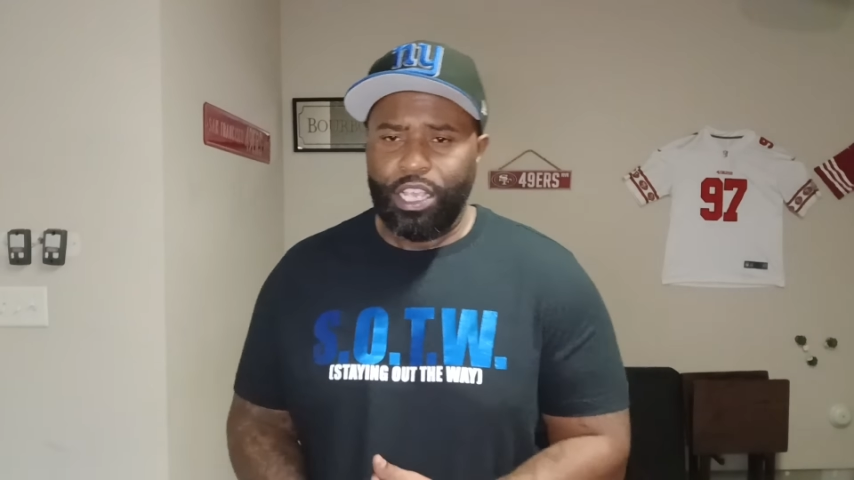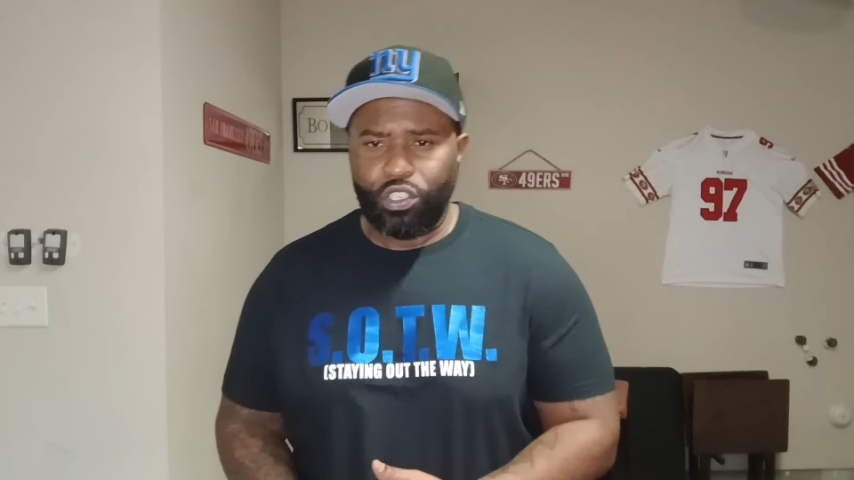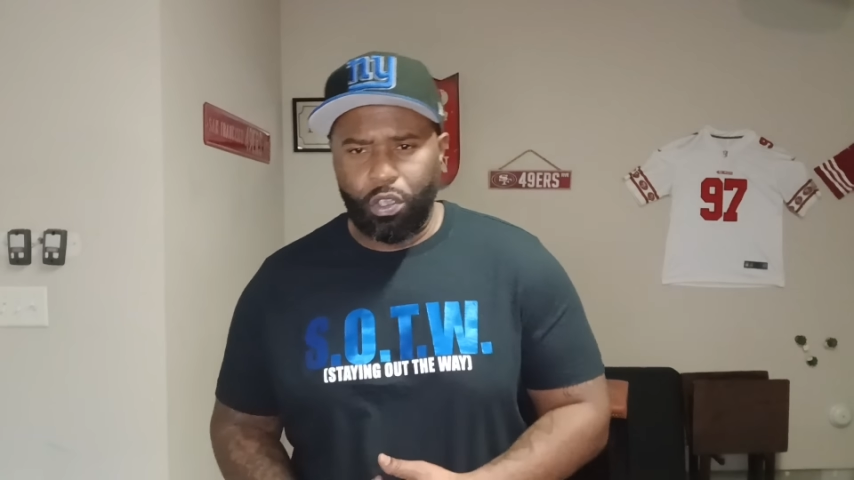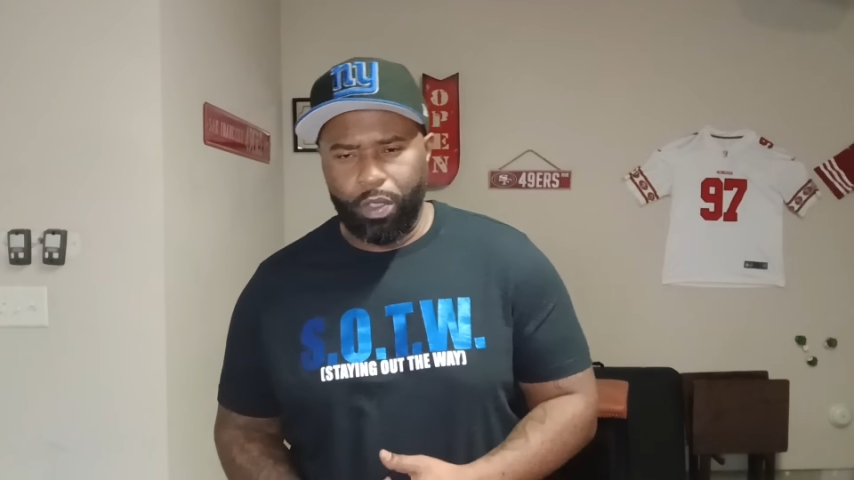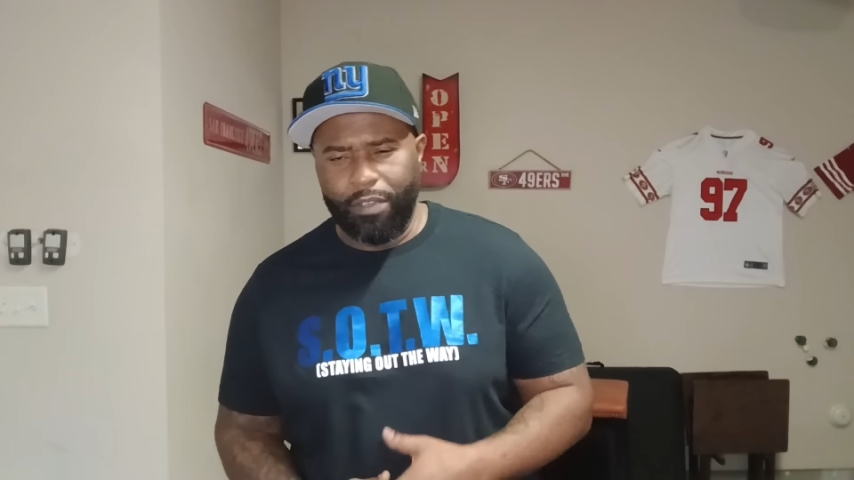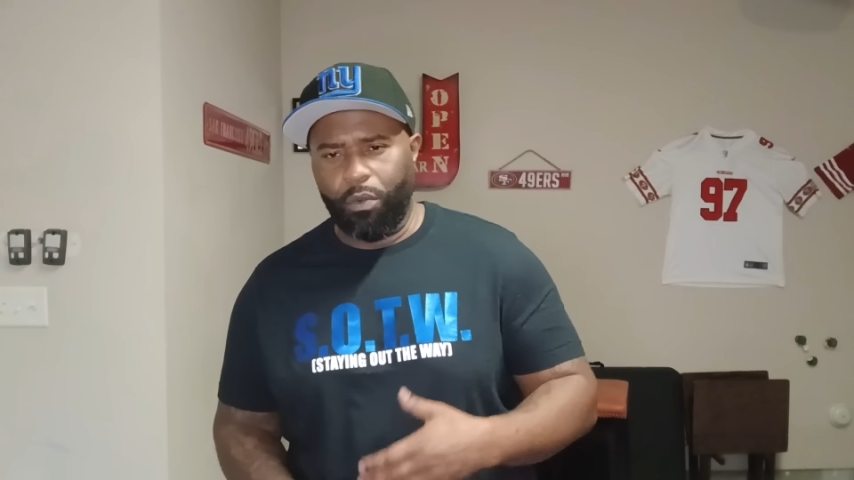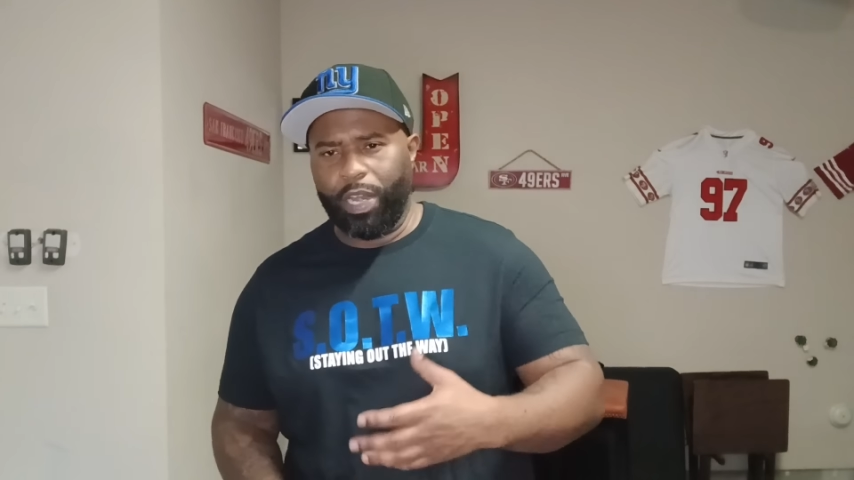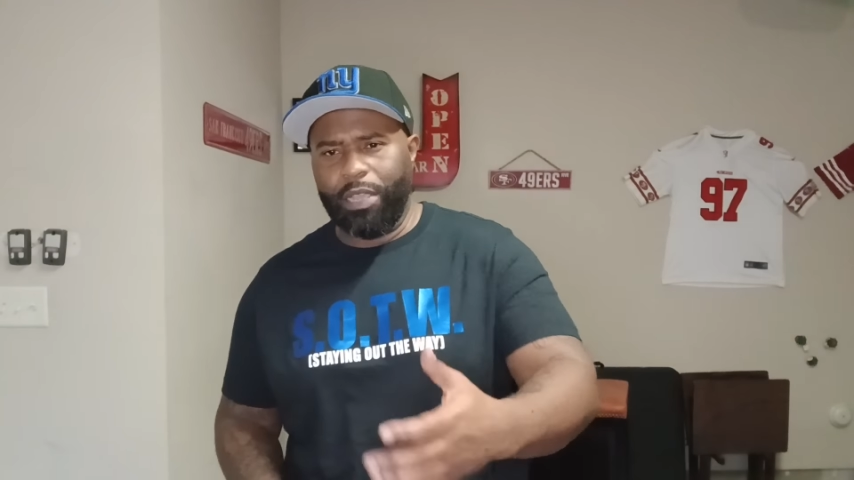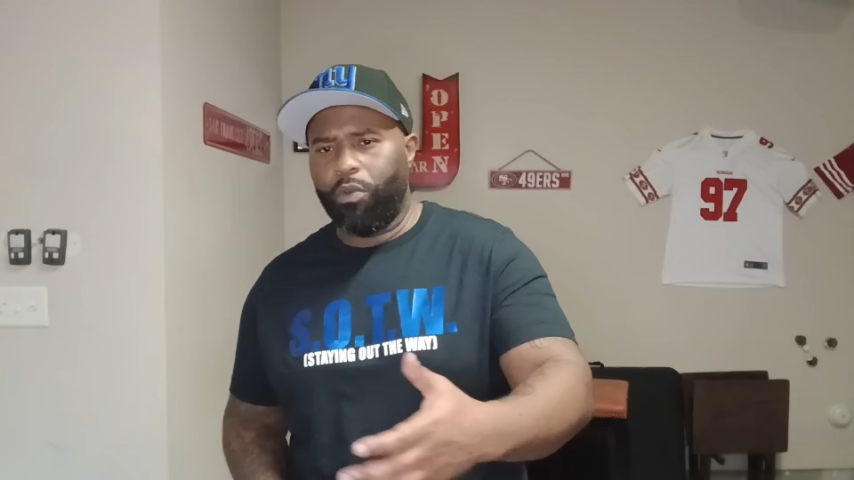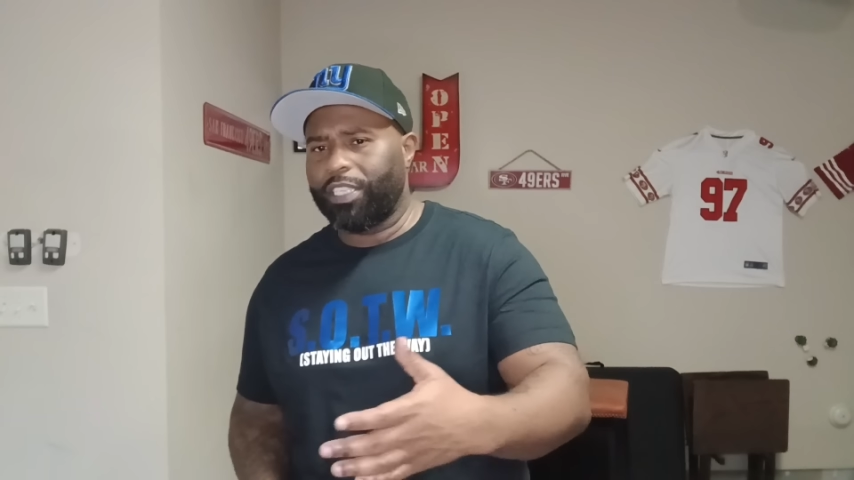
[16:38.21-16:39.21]
So even
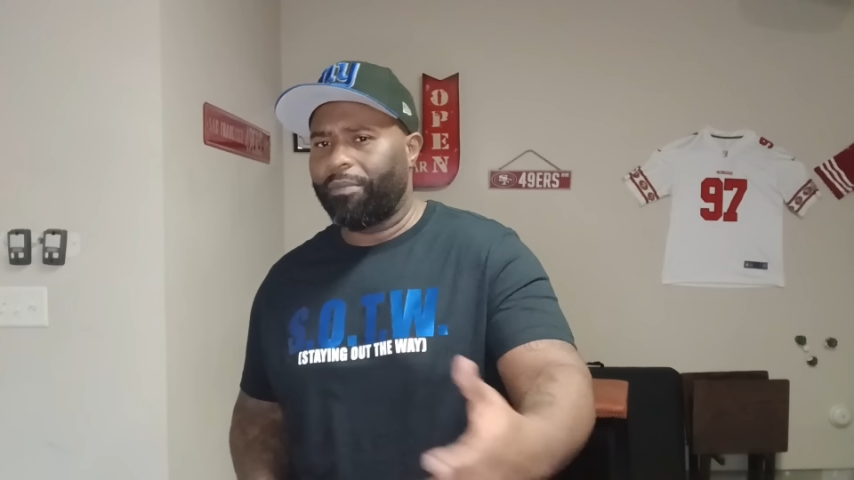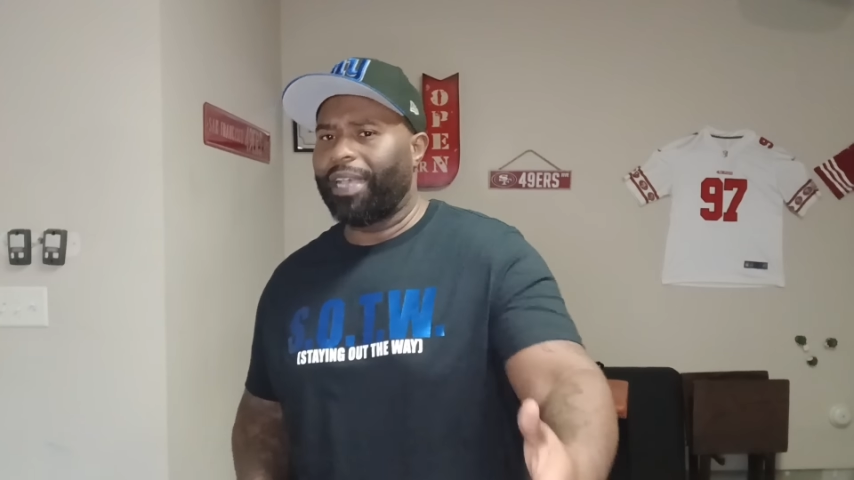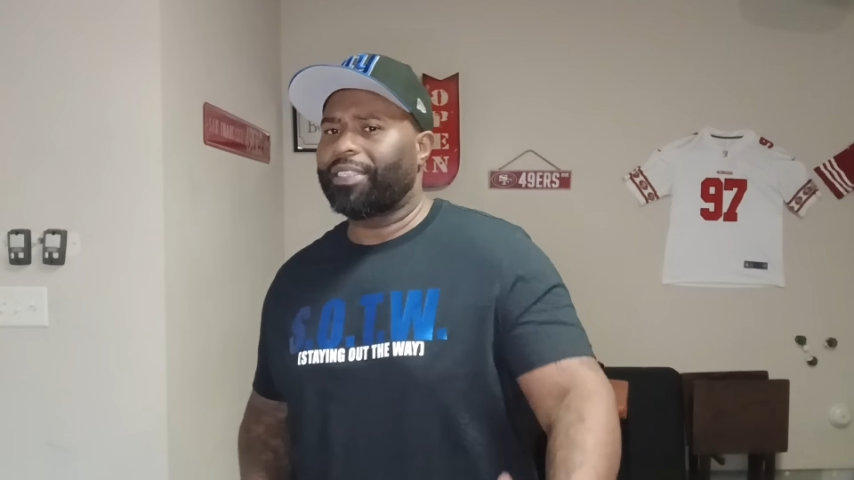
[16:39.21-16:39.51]
when he wasn't my